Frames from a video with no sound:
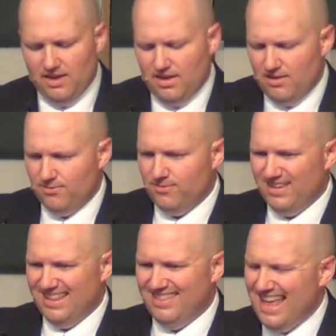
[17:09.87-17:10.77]
If
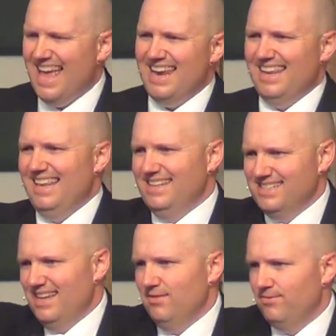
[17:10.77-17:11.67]
that
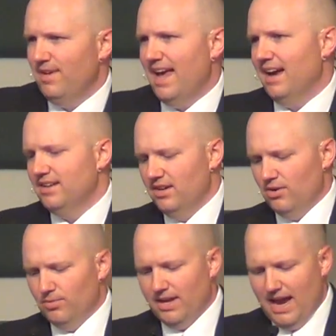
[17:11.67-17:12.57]
is in fact
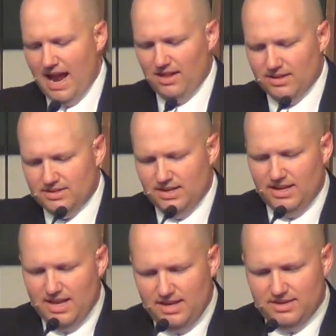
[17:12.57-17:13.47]
a
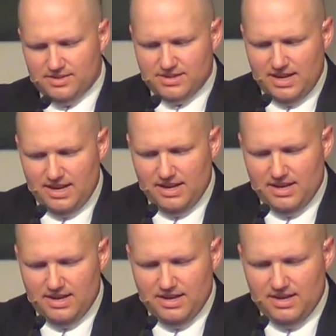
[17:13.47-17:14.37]
reality, it is a
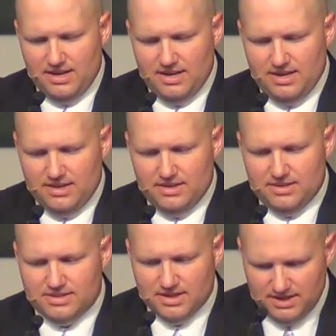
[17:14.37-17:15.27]

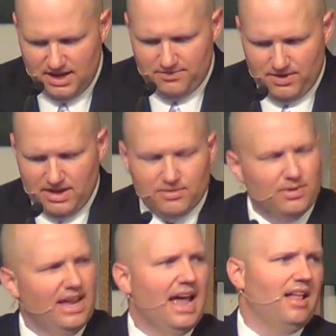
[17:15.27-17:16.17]
significant
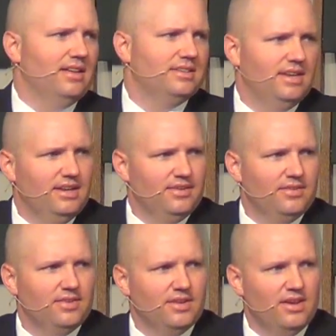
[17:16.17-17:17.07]
reality
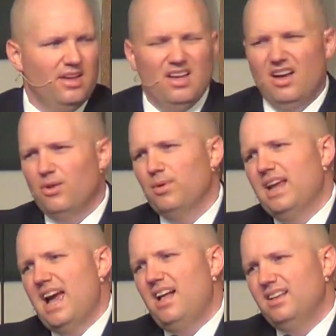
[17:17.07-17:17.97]
a
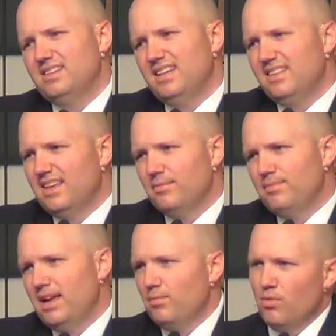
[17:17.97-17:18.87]
reality that
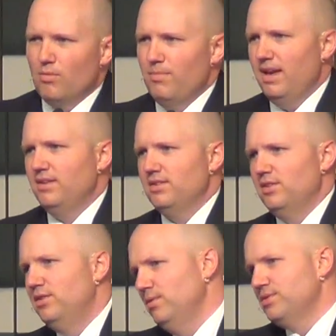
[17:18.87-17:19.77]
may want me to
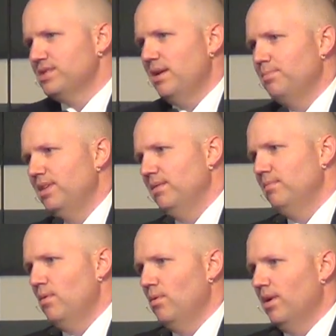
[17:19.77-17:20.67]
do something
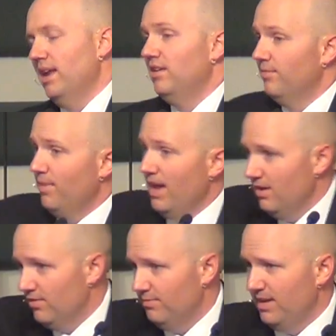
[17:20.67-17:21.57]
more and
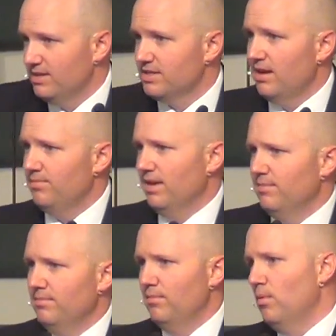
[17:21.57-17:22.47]
demand of me
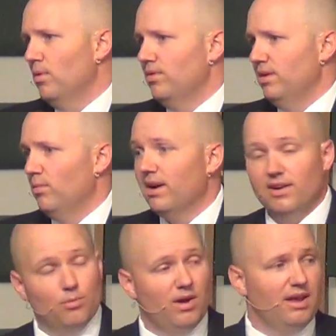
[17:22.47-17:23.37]
something more than
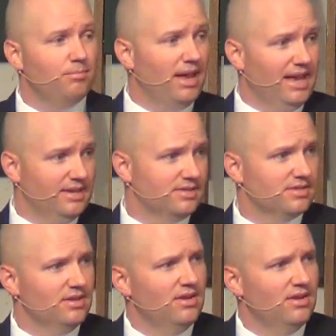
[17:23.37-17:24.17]
wearing white pants